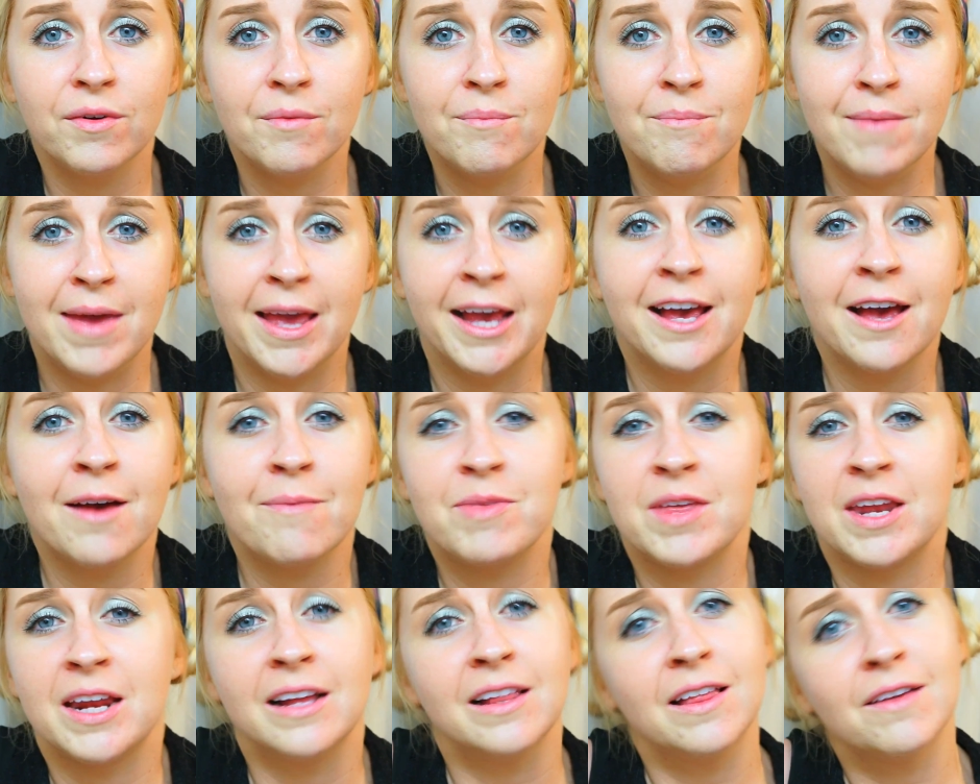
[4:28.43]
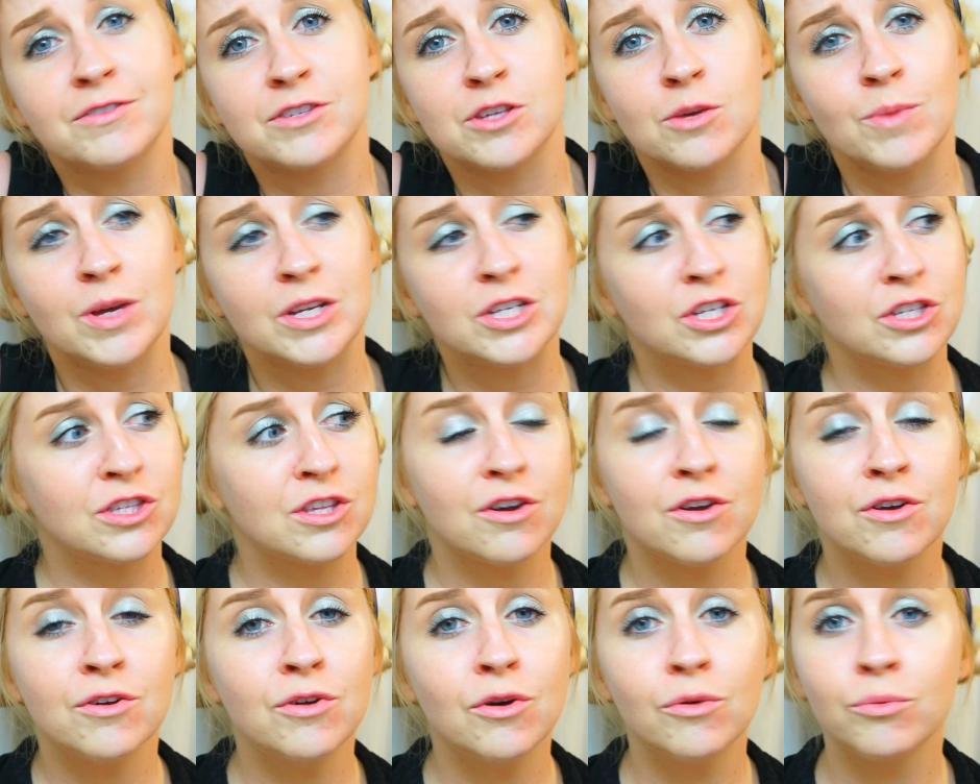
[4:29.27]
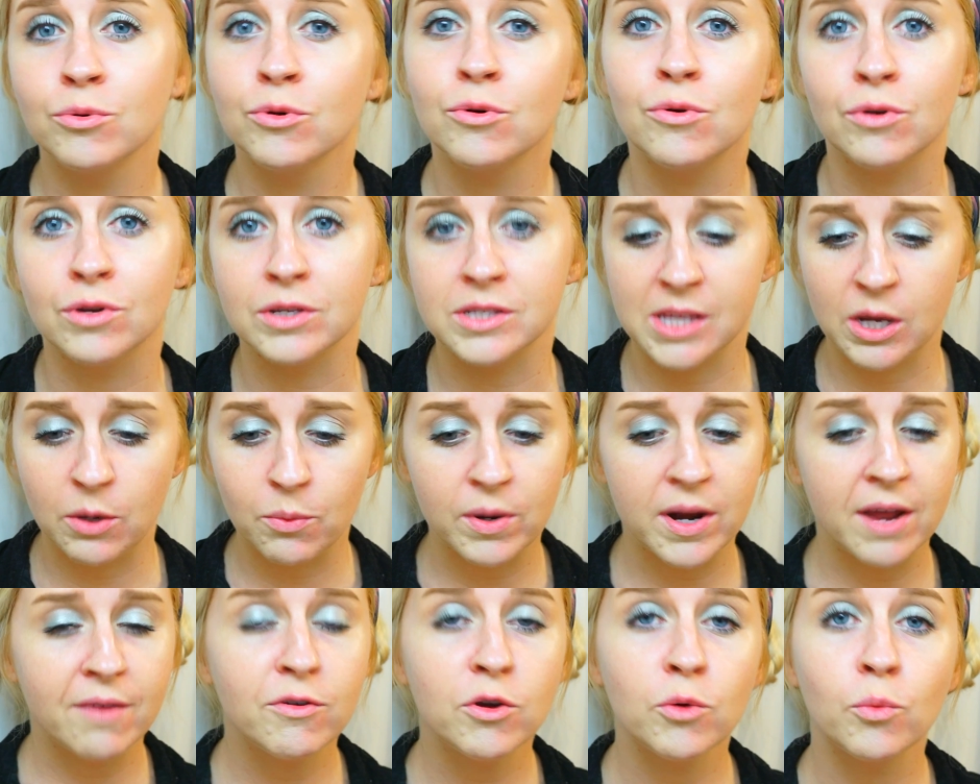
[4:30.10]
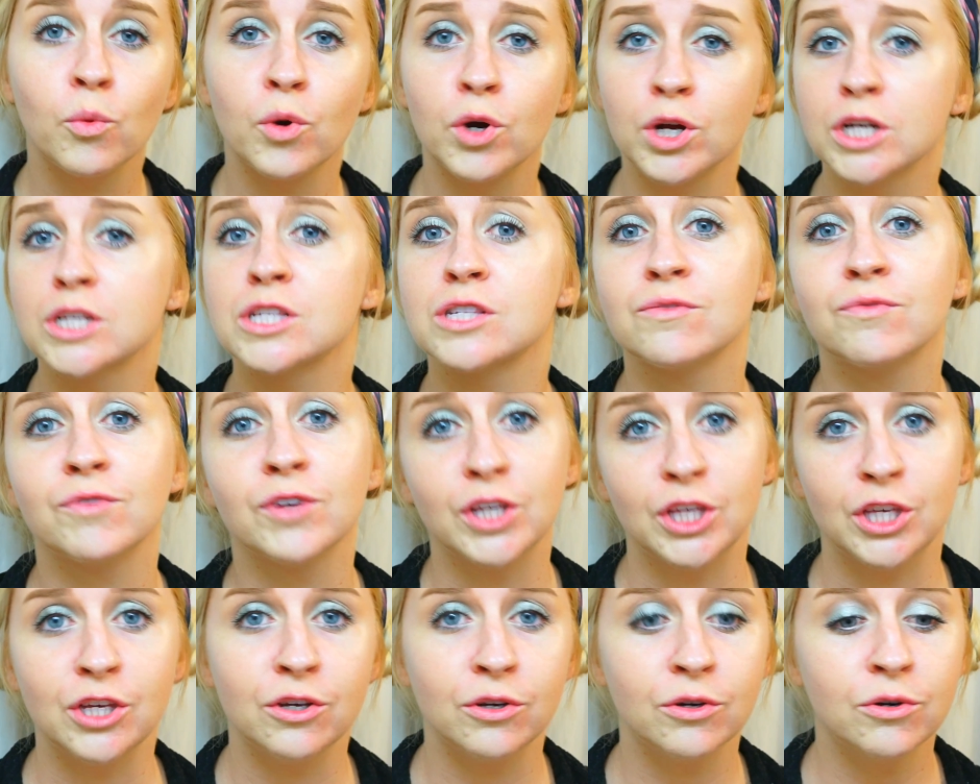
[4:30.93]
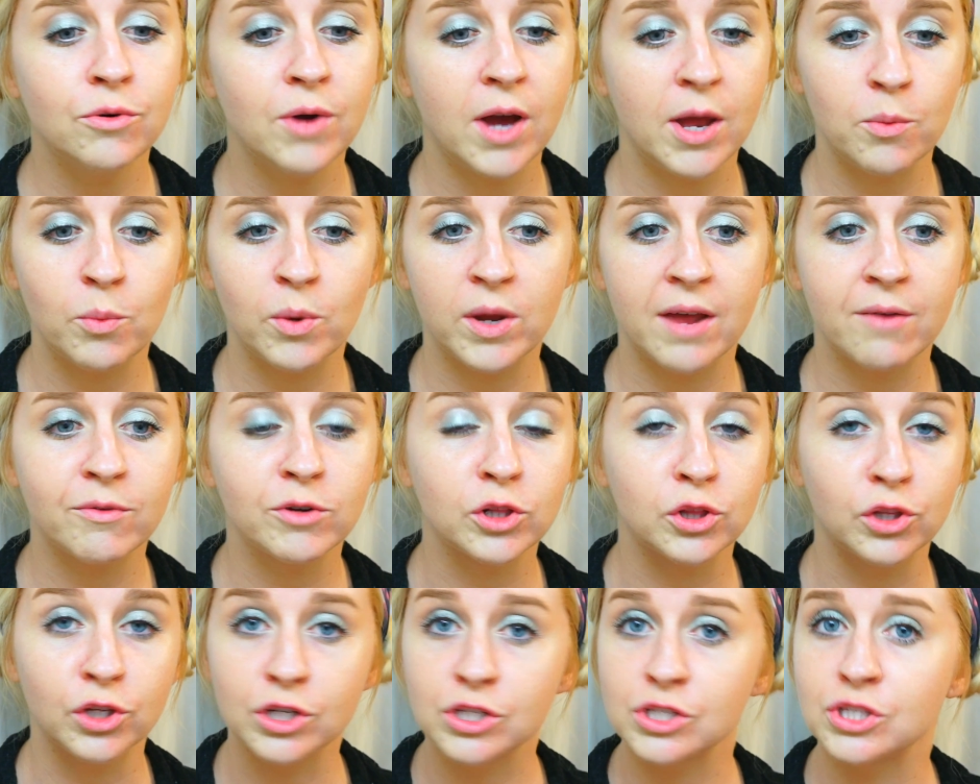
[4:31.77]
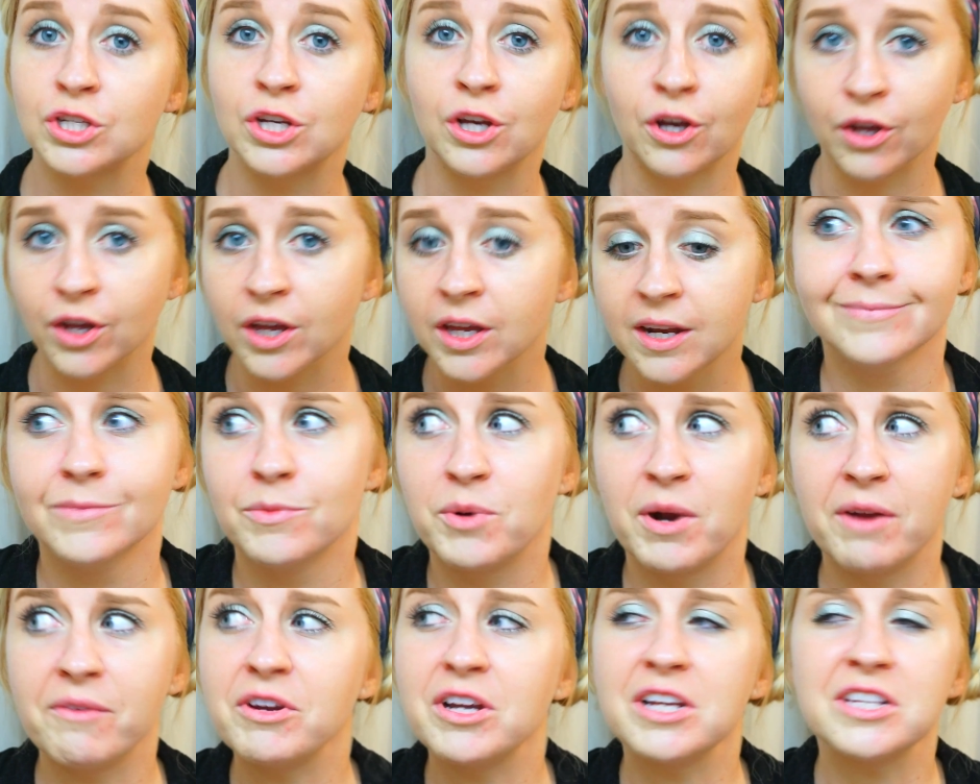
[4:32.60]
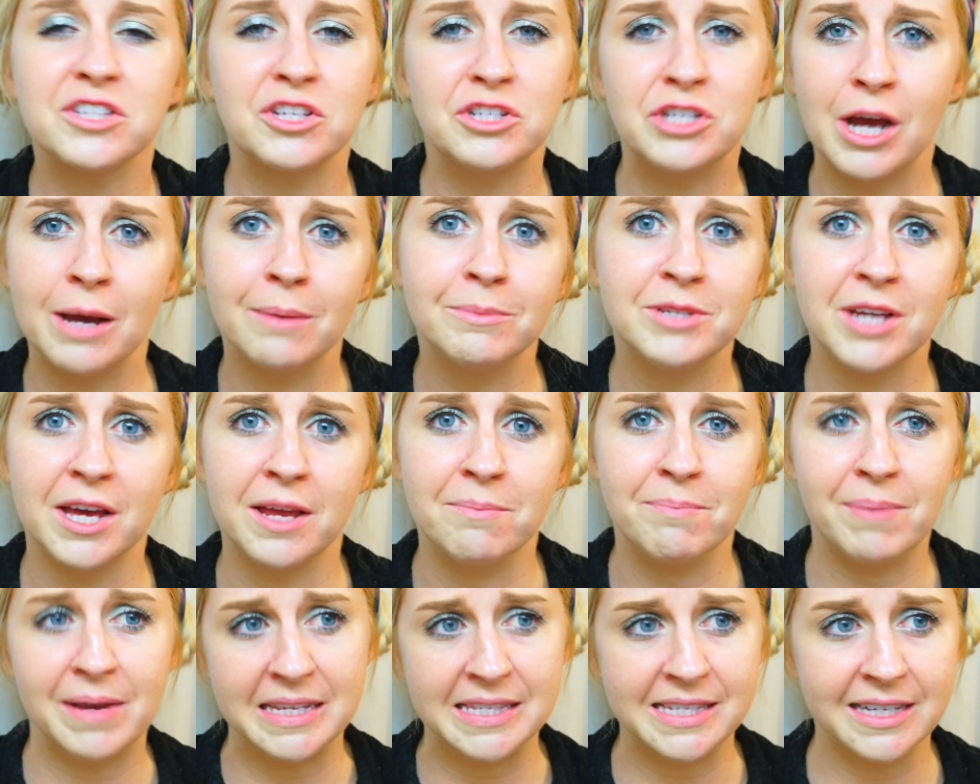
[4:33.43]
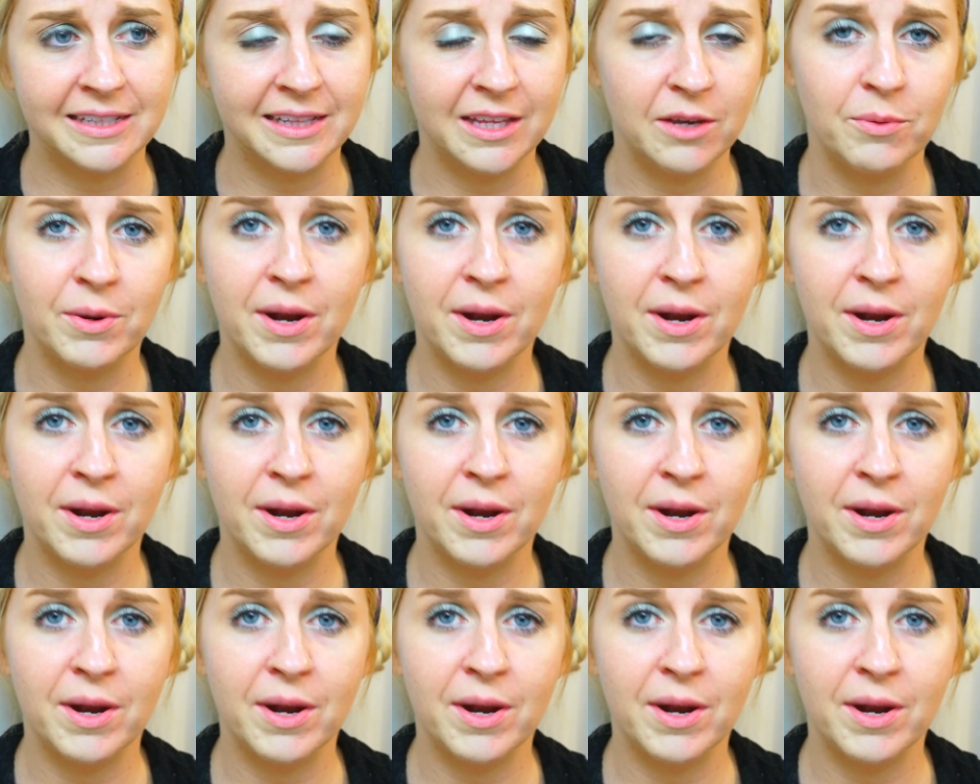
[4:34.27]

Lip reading: makeup that I love so much is there are no rules. Like, whatever works for you and whatever looks good, whatever gets the job done, basically.